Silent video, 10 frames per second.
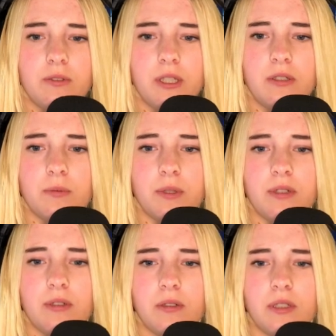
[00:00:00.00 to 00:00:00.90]
readers
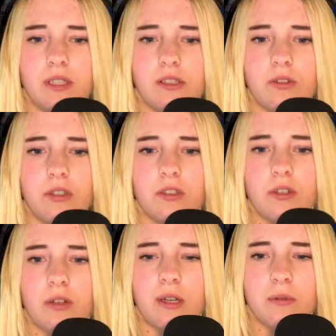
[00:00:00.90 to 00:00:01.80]
were instructed
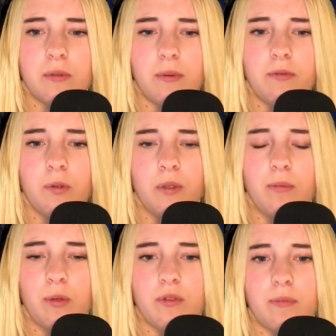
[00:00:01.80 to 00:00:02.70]
on how to perform the
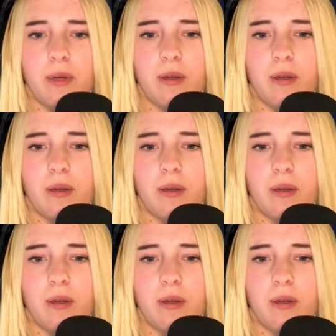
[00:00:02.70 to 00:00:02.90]
most